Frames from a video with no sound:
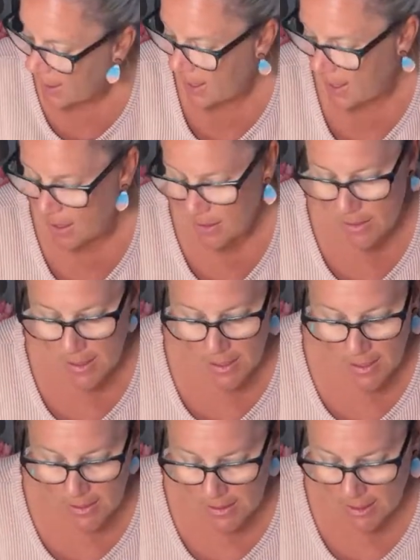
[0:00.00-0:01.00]
And
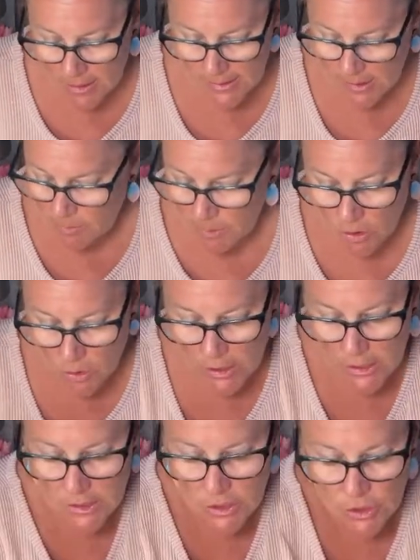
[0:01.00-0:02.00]
then, so I'm
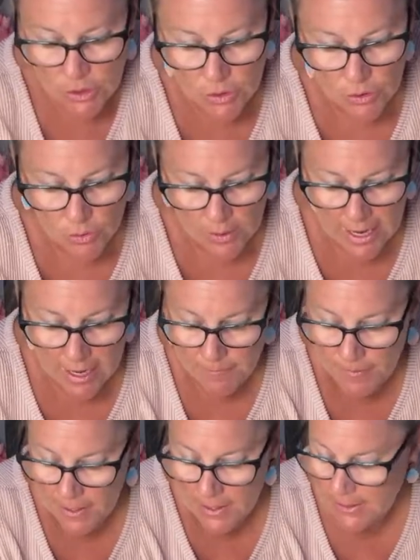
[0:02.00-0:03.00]
going to add
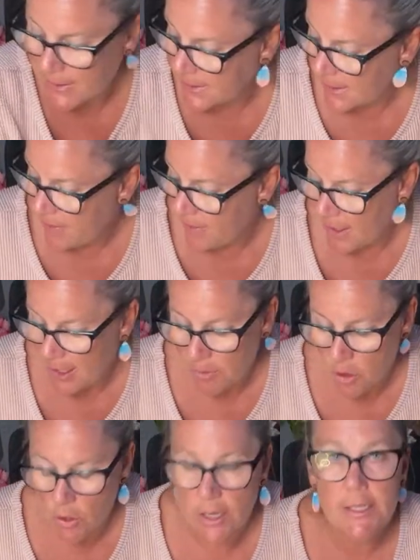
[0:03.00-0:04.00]
this, and then I'm
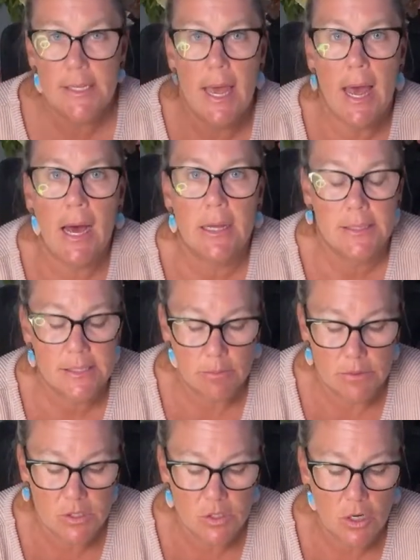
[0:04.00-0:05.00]
going to add some
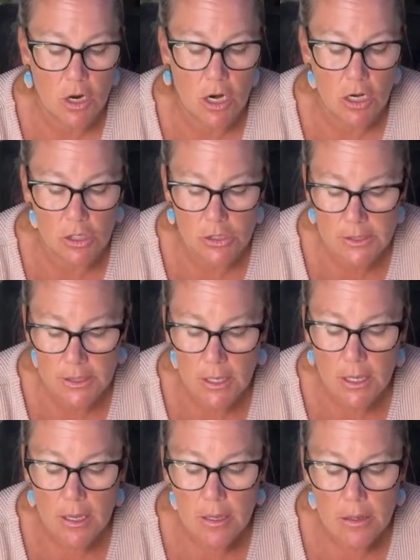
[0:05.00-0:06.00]
stars.
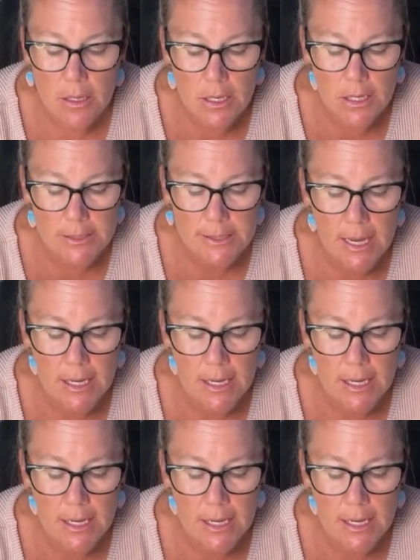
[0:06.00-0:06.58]
These I